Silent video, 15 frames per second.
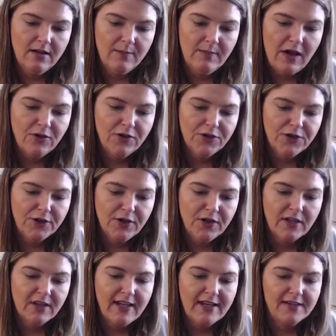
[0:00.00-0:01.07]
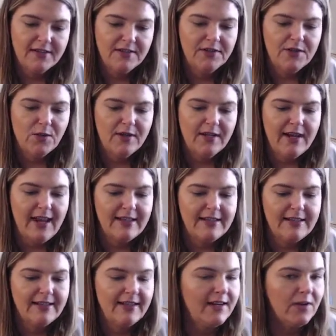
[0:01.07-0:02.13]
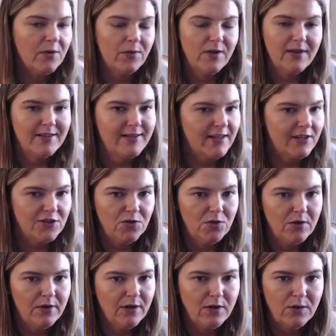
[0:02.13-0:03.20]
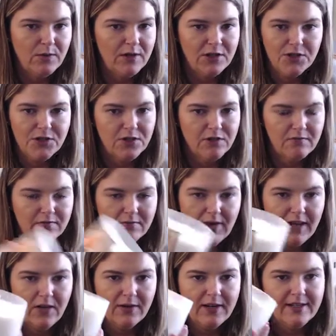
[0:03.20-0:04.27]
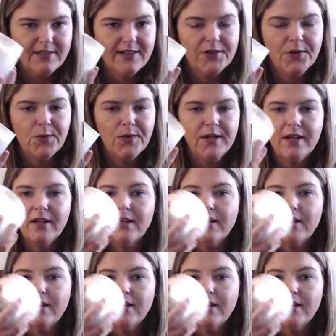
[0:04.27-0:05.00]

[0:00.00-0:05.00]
powdered sugar, glazed donut, and cedarwood essential oil, which I don't get cedarwood.